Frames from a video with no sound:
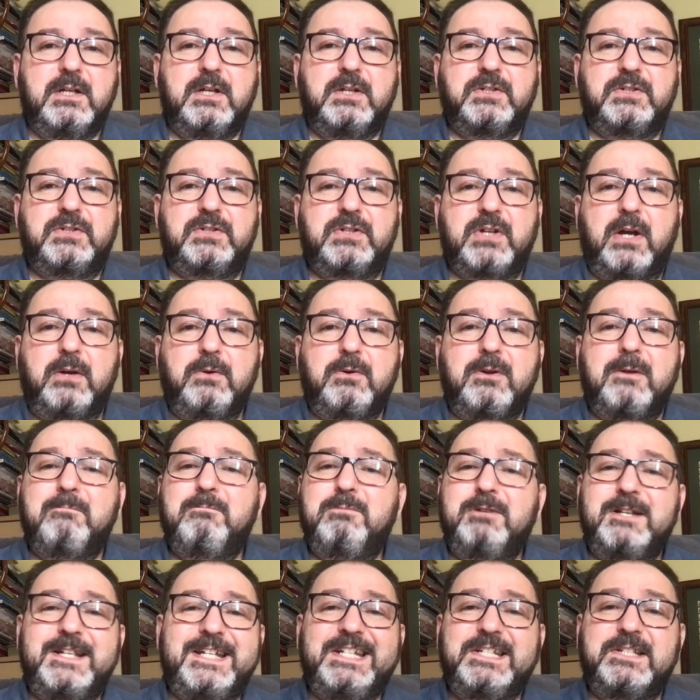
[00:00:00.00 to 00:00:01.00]
So
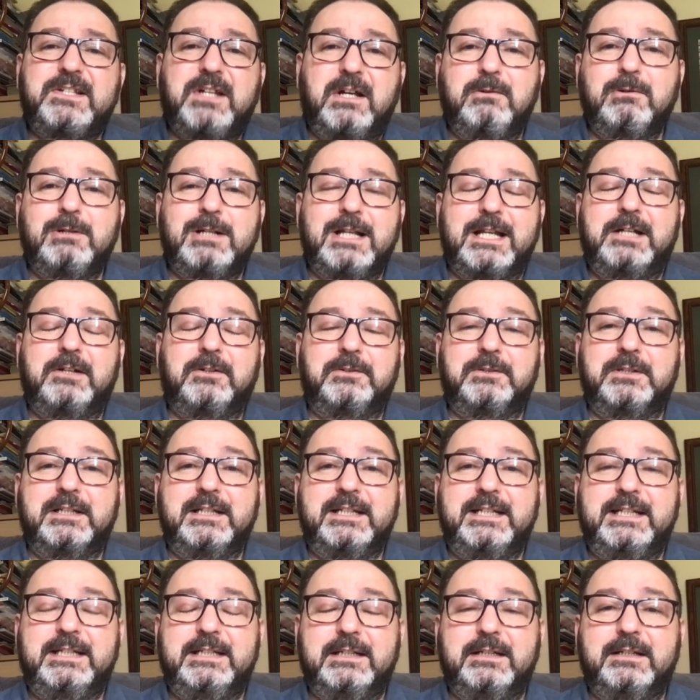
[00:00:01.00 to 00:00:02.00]
please don't click on the
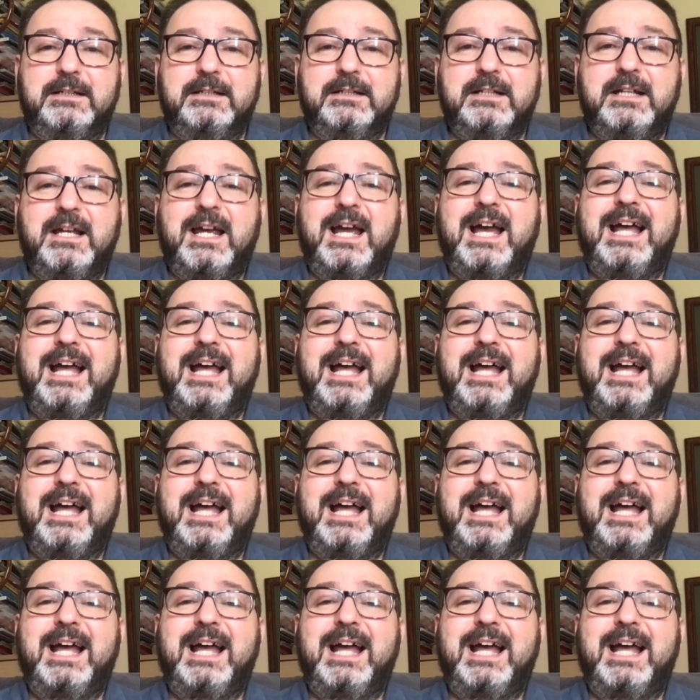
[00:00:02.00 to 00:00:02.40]
link